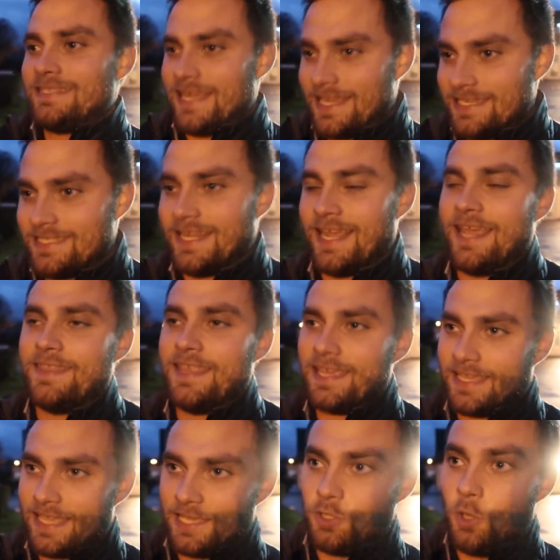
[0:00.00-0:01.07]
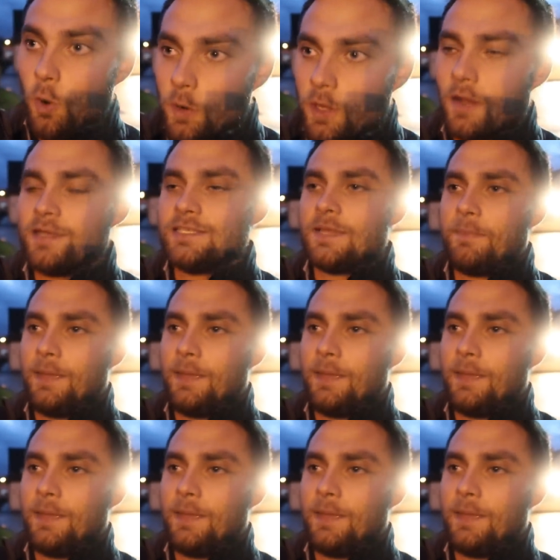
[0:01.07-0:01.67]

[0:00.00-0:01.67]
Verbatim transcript: test it, and then get your guys'